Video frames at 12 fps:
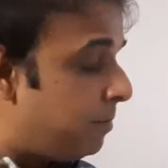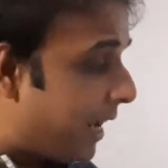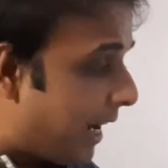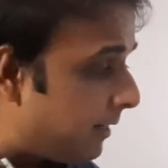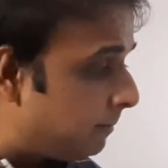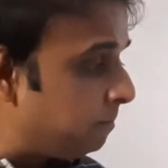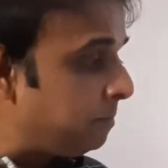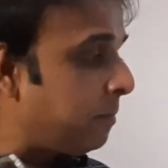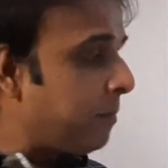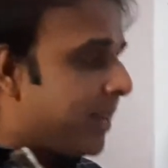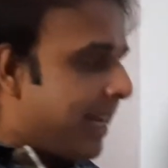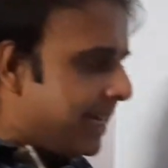that
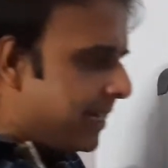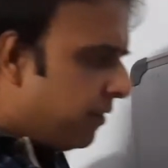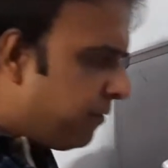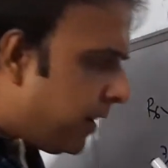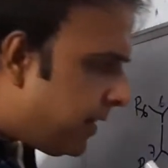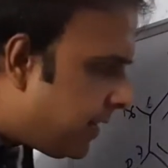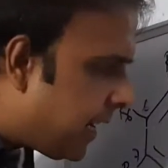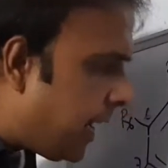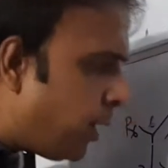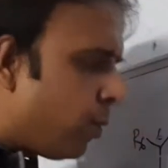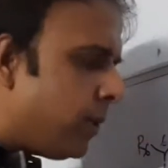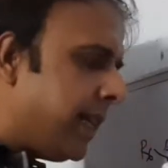it is the first
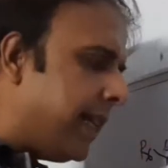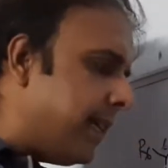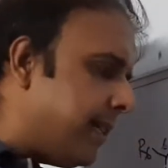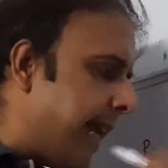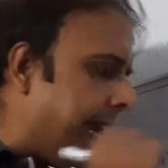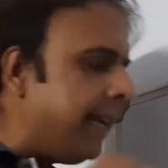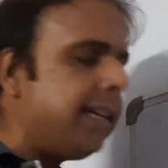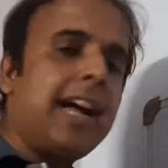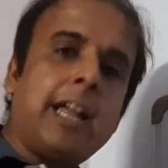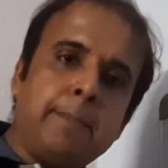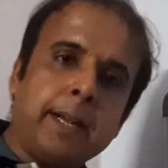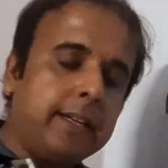nitrogen and the second
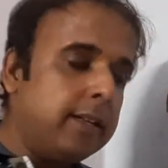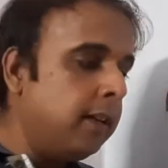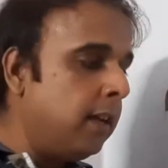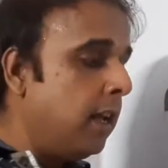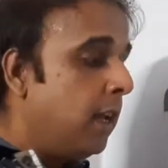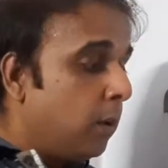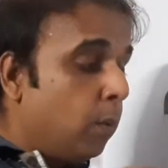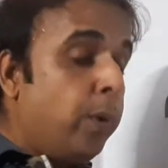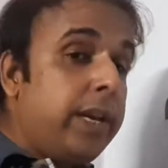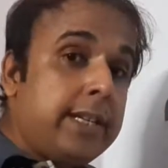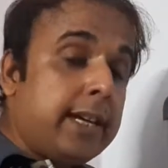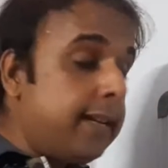carbon
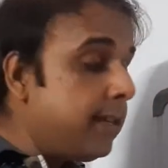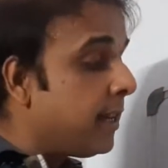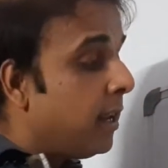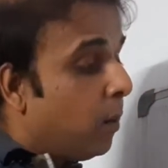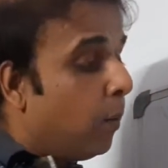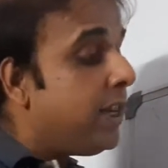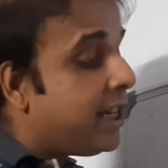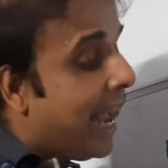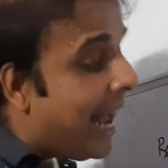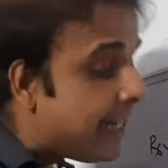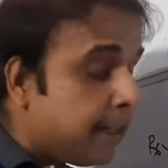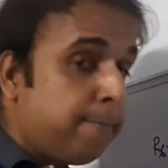which has
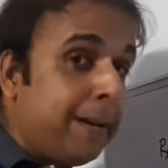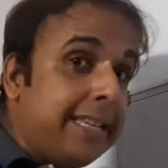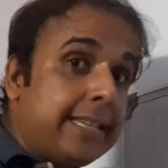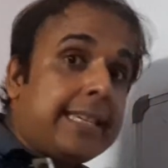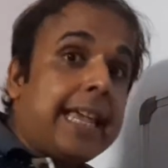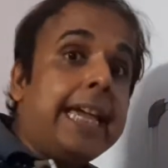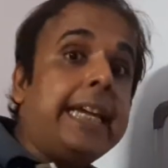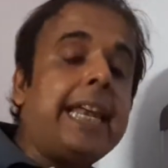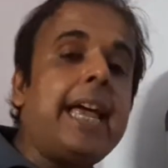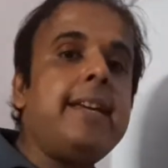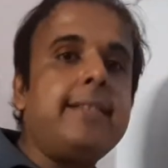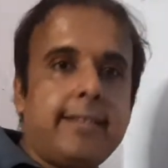been
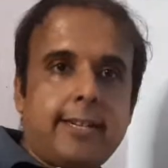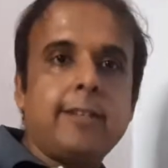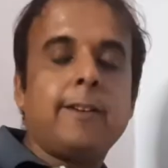cyclized.